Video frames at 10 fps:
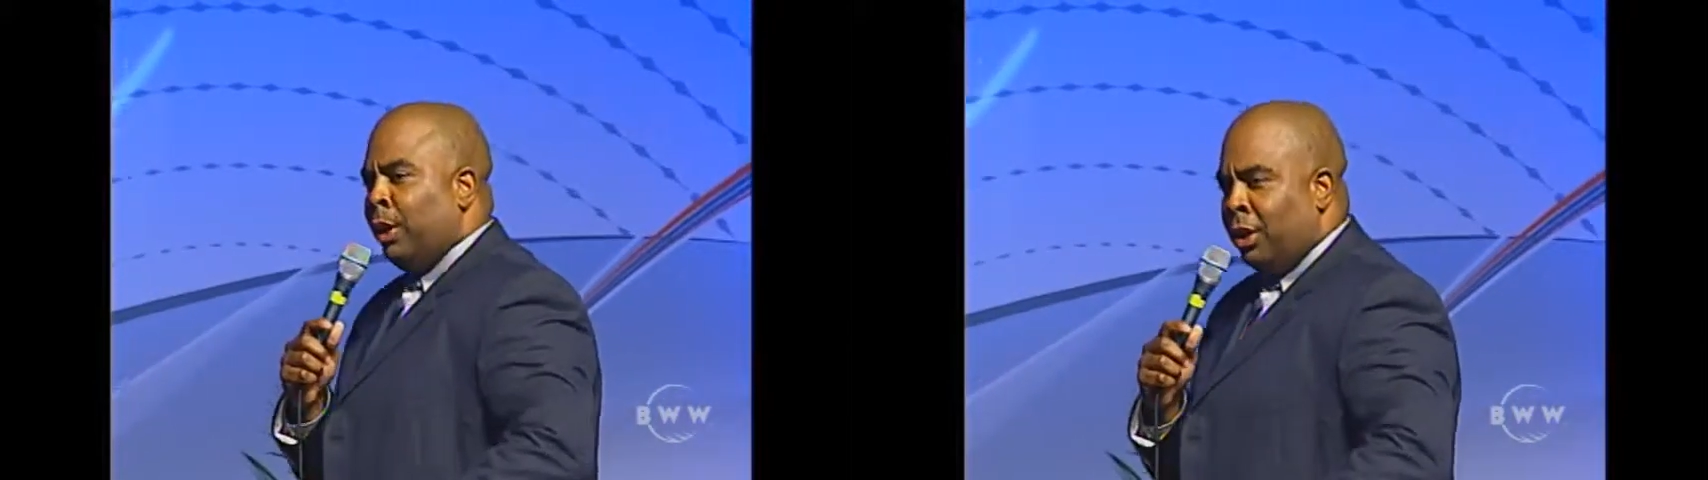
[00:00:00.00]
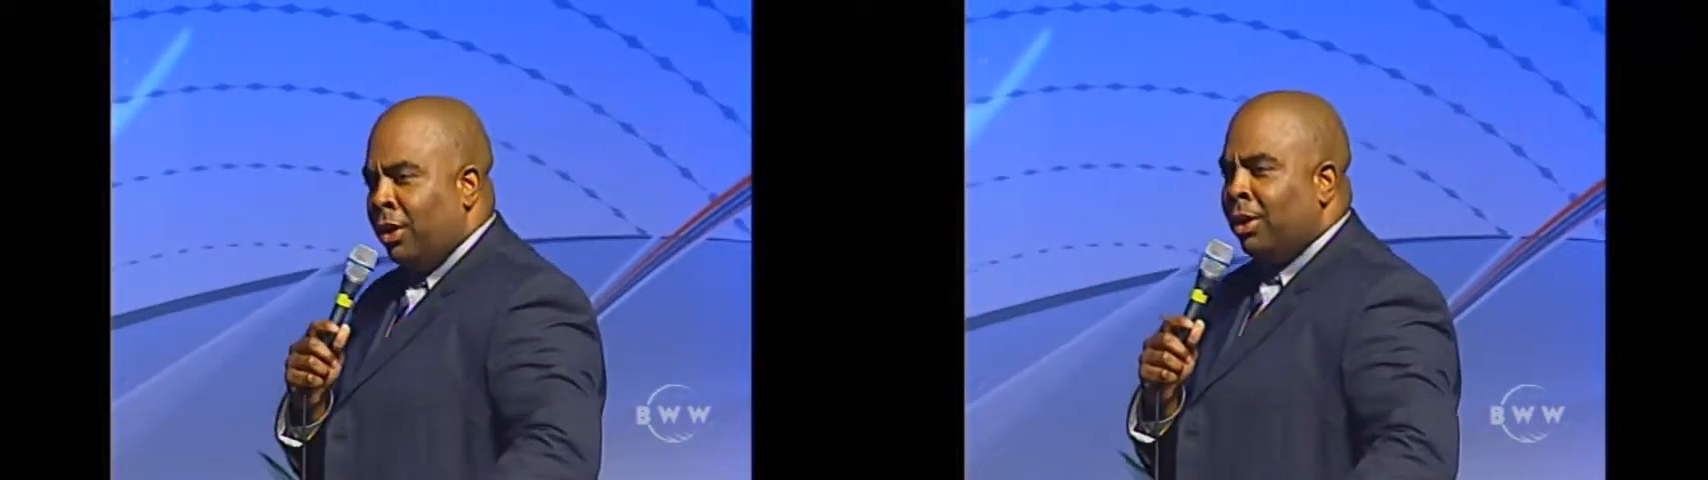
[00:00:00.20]

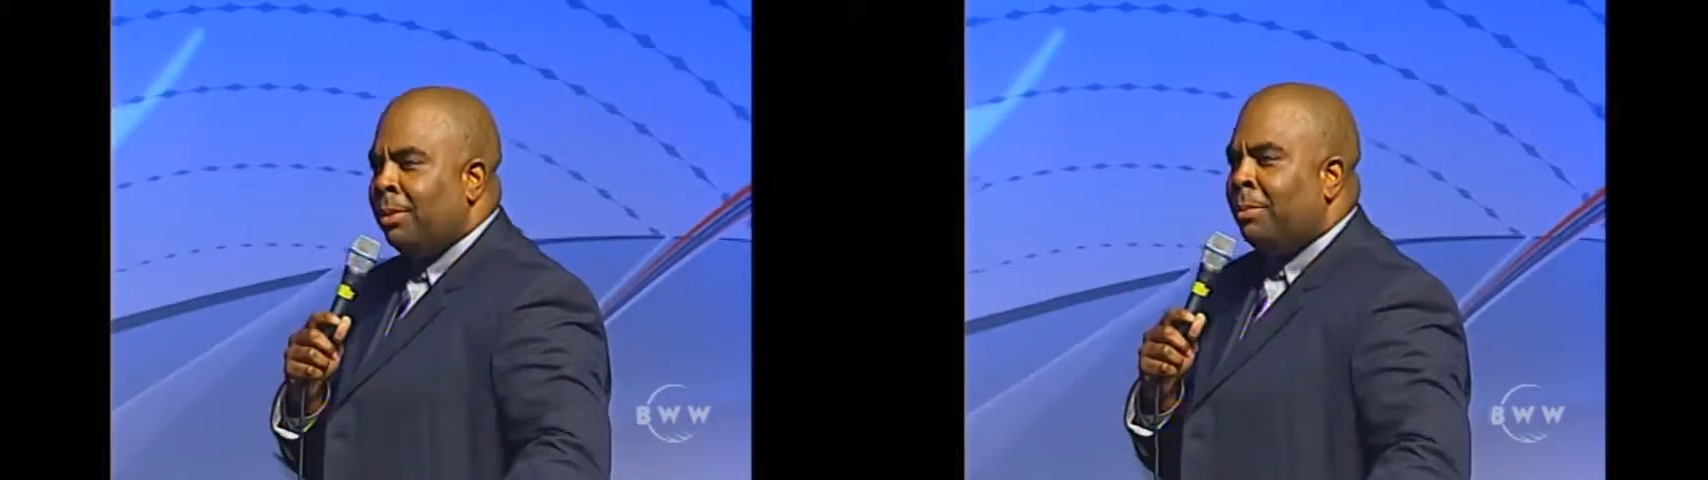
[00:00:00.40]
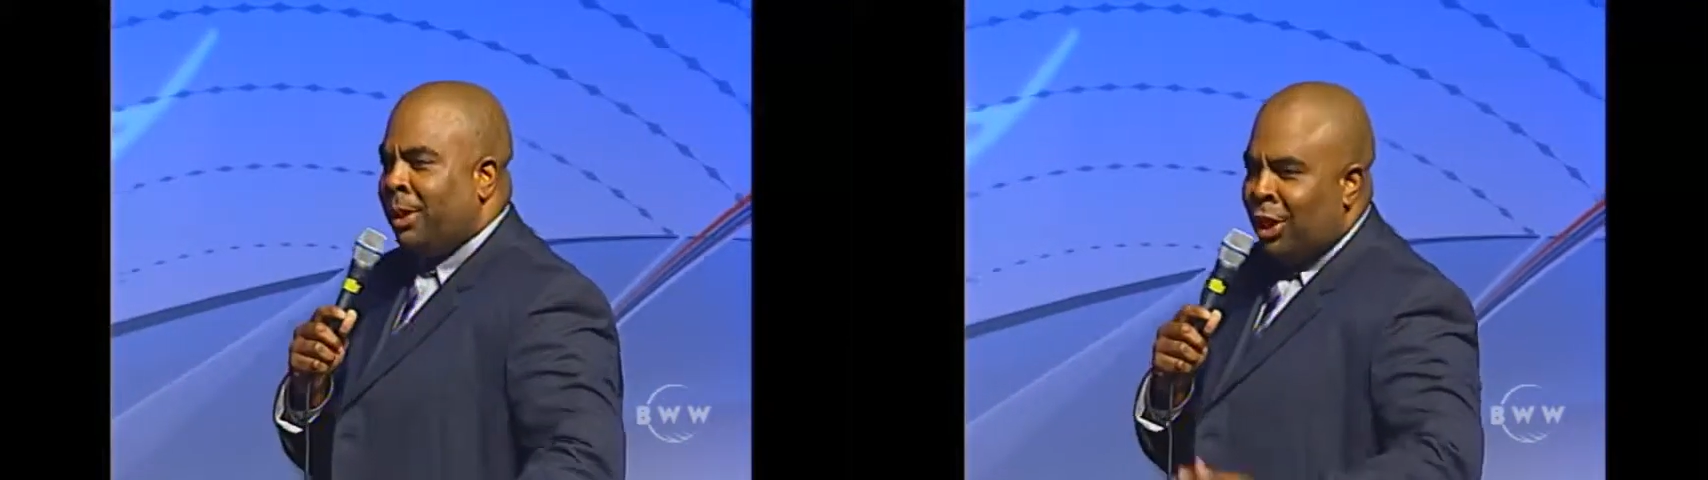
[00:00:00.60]
could
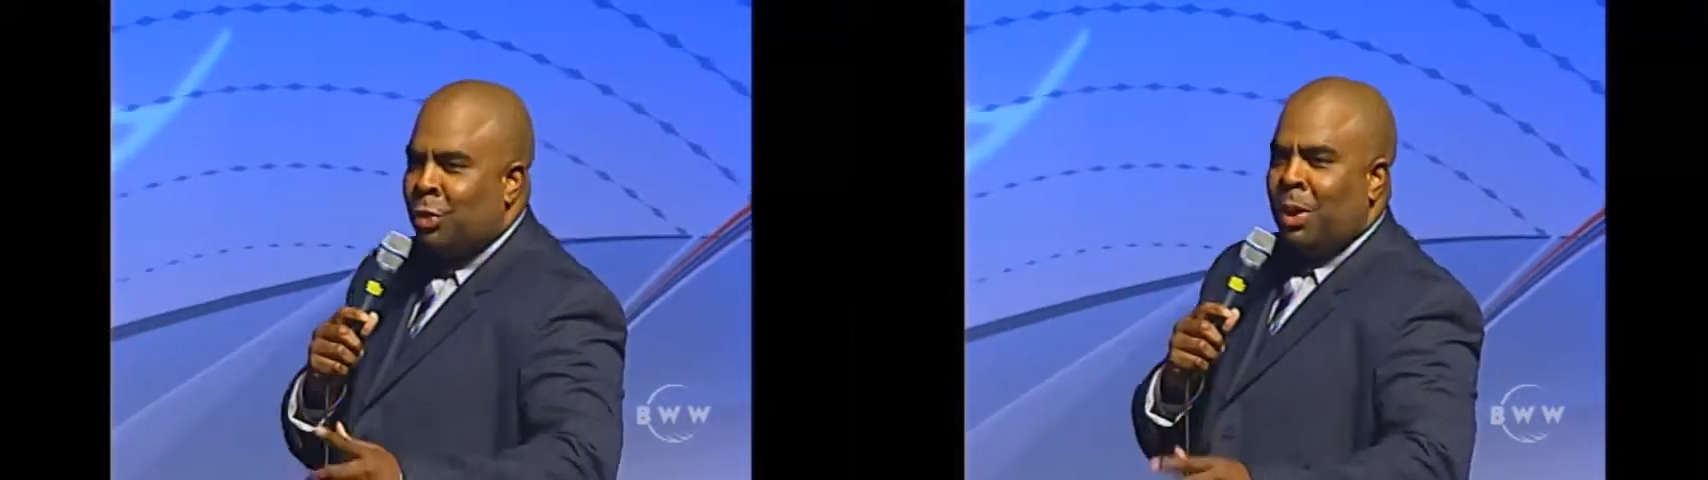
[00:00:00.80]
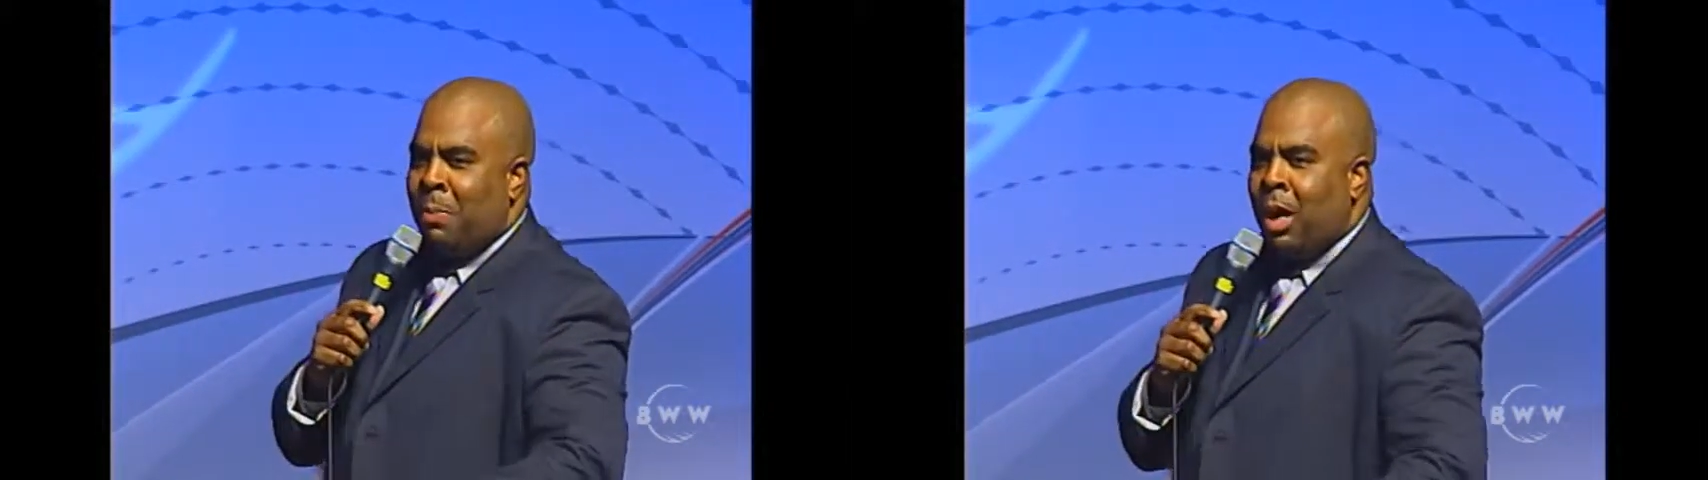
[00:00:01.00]
because
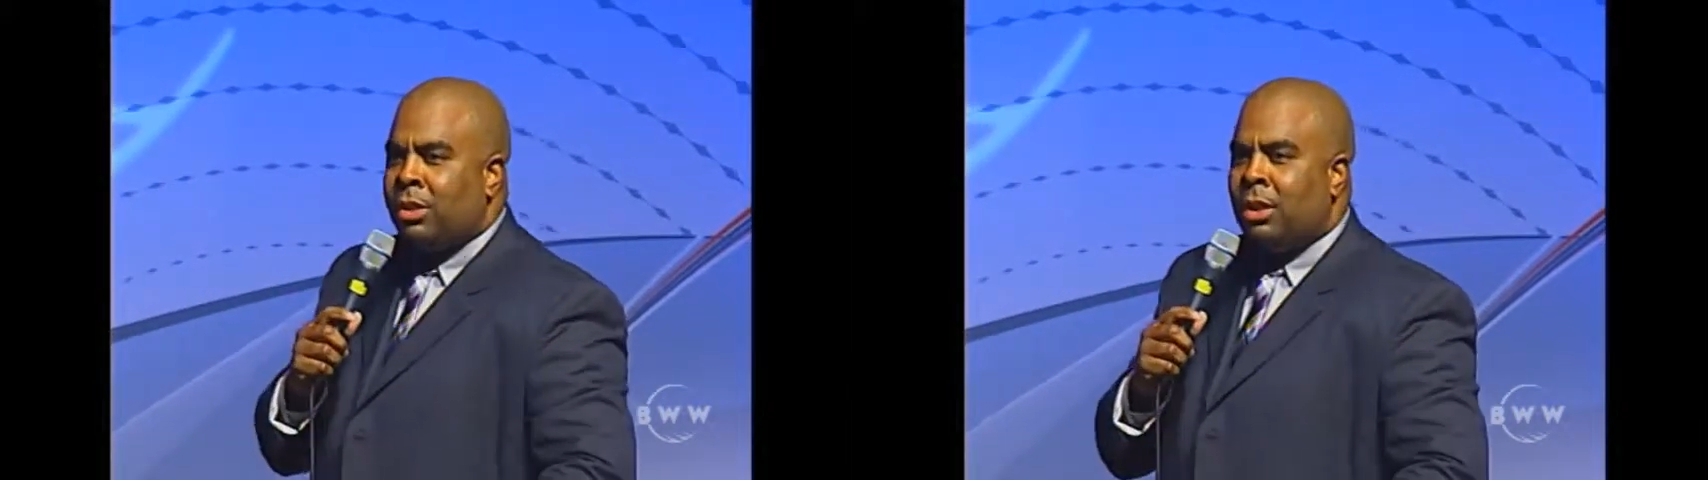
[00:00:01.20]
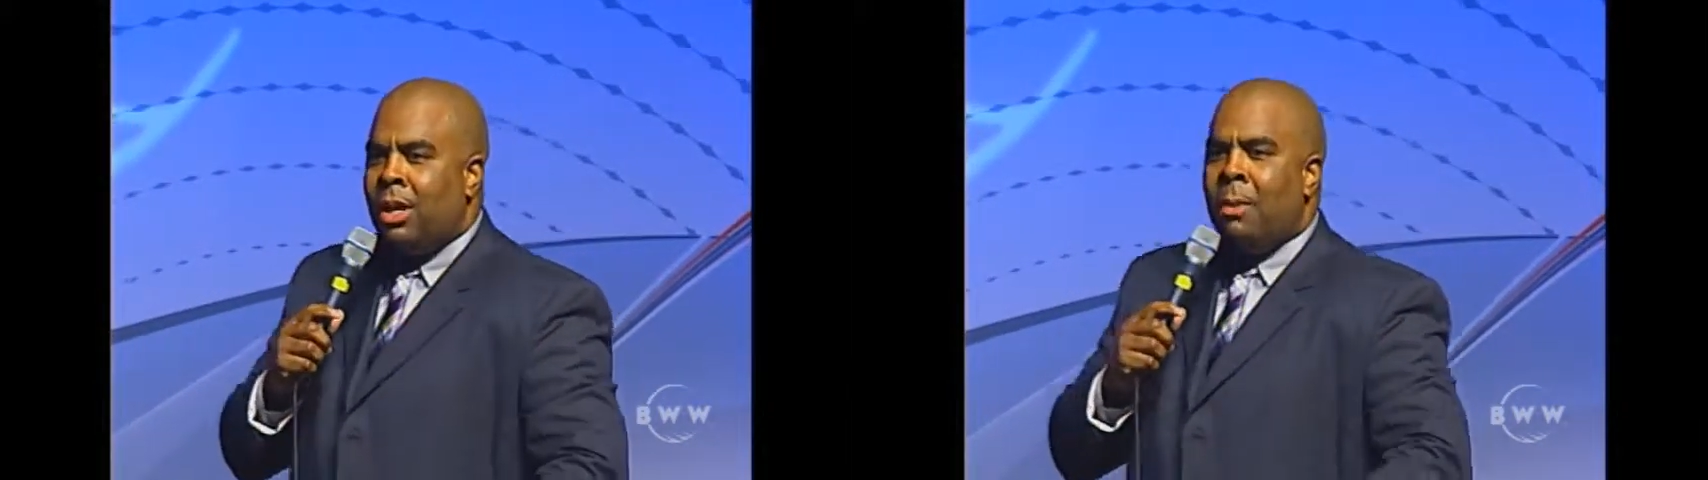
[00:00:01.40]
we must.